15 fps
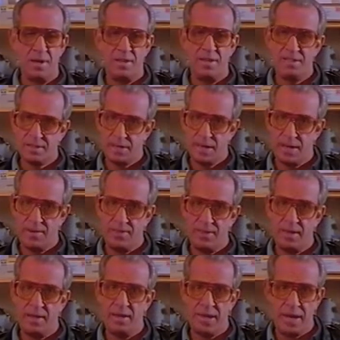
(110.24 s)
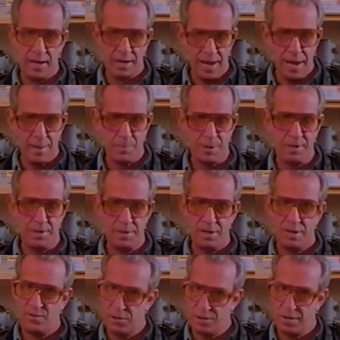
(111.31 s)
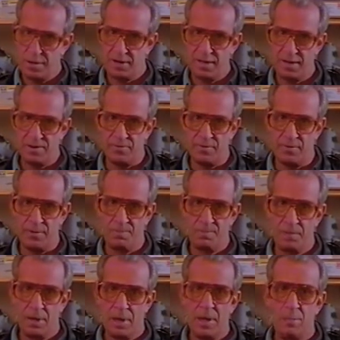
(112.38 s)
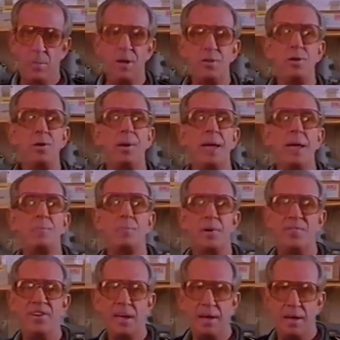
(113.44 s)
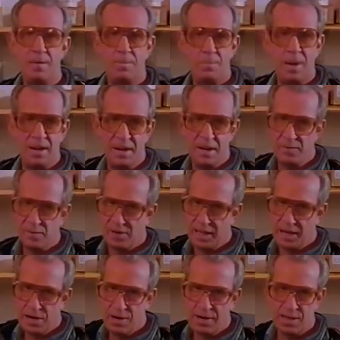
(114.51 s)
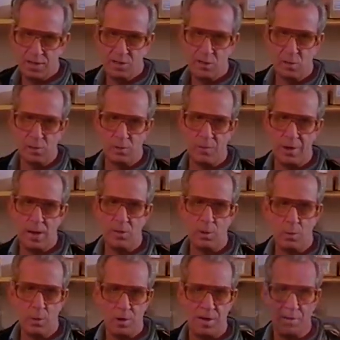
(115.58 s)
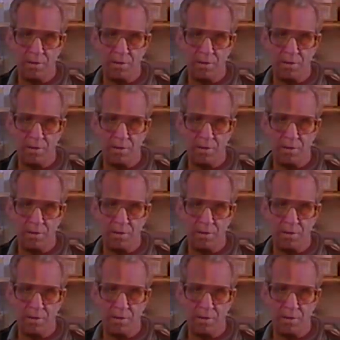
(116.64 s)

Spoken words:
This kind of thing can happen if you're not careful, but you can prevent it by never carrying a tool around the work